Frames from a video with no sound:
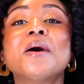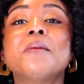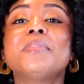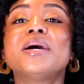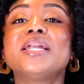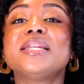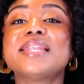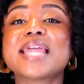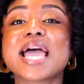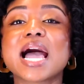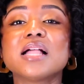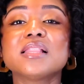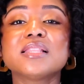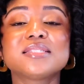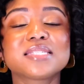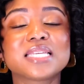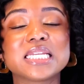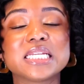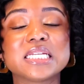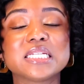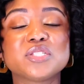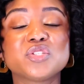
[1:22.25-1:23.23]
But now let's
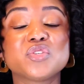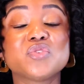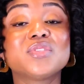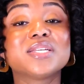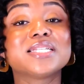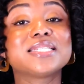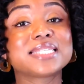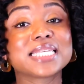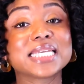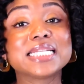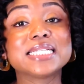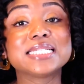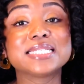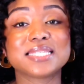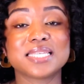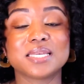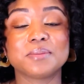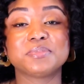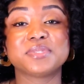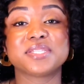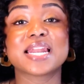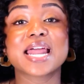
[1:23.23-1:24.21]
get into the 10
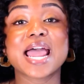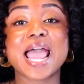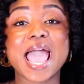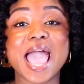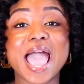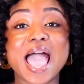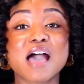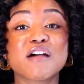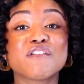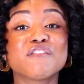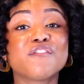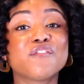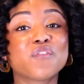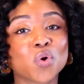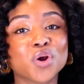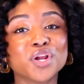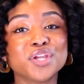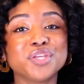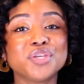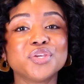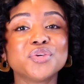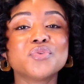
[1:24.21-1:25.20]
tips that I have for
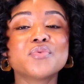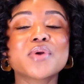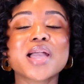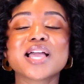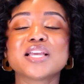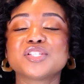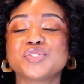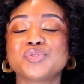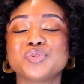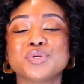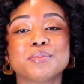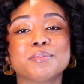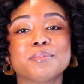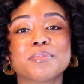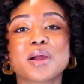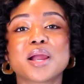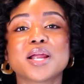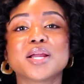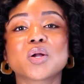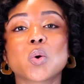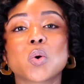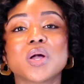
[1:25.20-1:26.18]
you as you
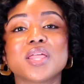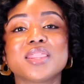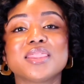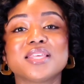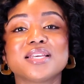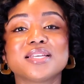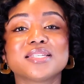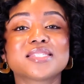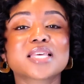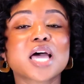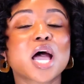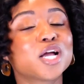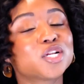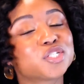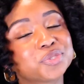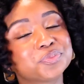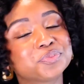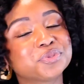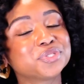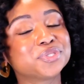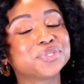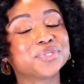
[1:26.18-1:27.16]
embark on this
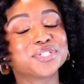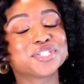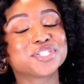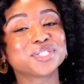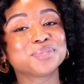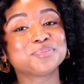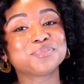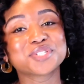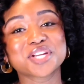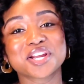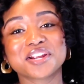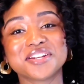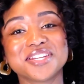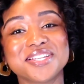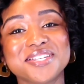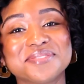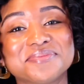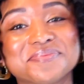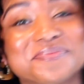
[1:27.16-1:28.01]
entrepreneurship journey.